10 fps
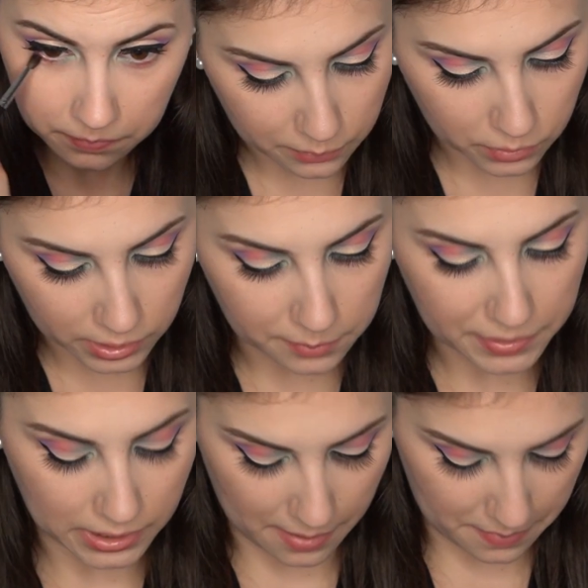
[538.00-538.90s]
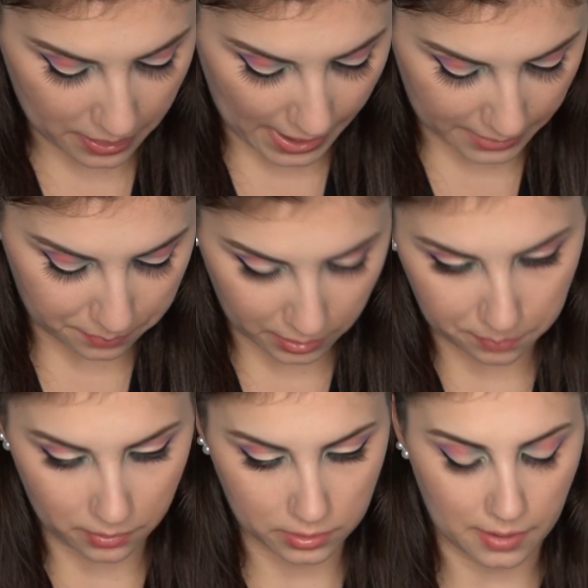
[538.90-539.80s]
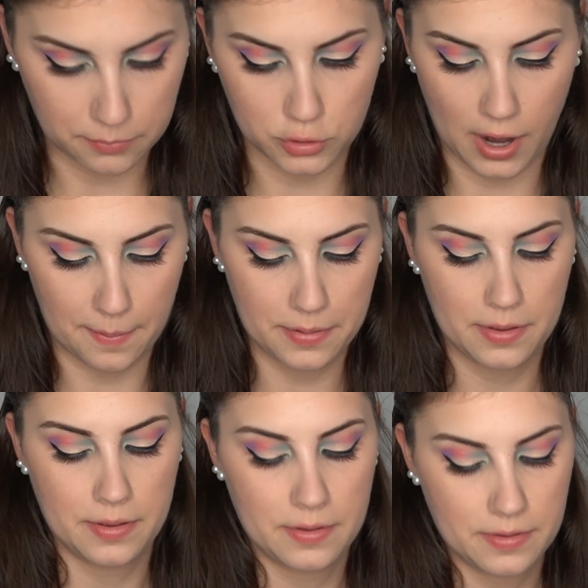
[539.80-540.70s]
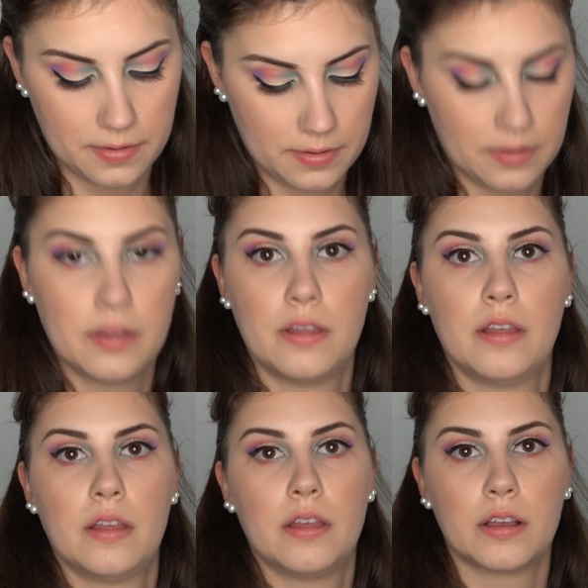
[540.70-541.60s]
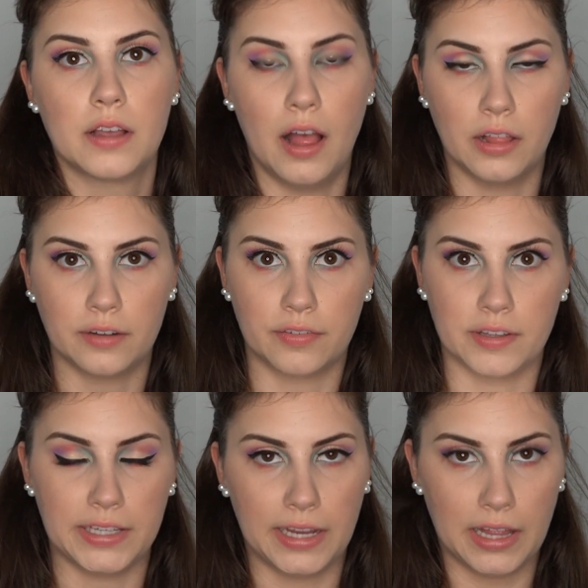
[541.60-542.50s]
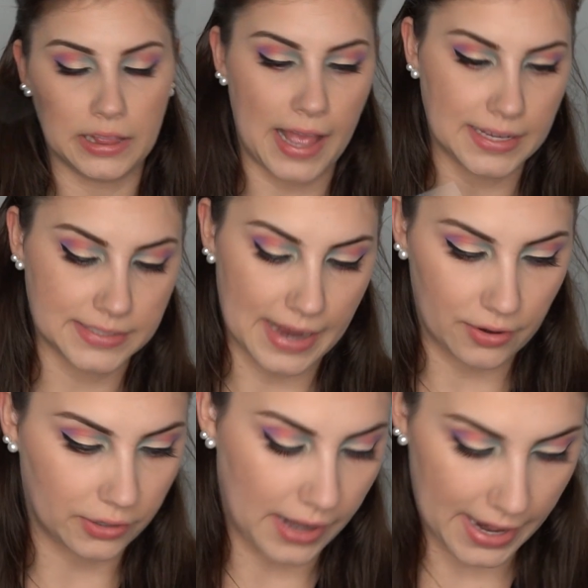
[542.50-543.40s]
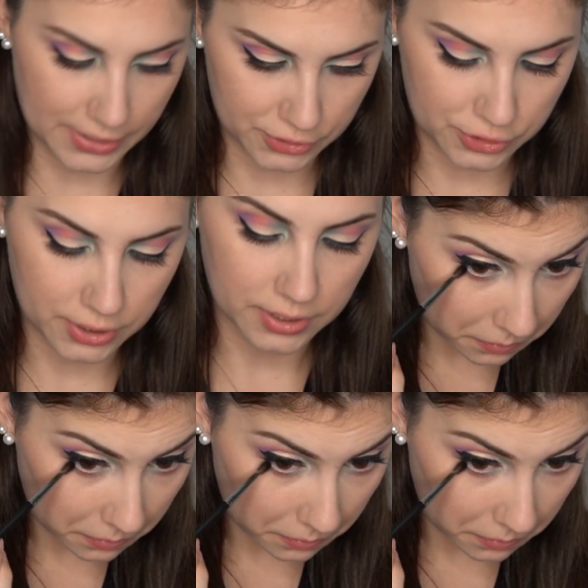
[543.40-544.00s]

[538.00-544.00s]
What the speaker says: We're gonna pick up that purple gumdrop color for the last outer edge.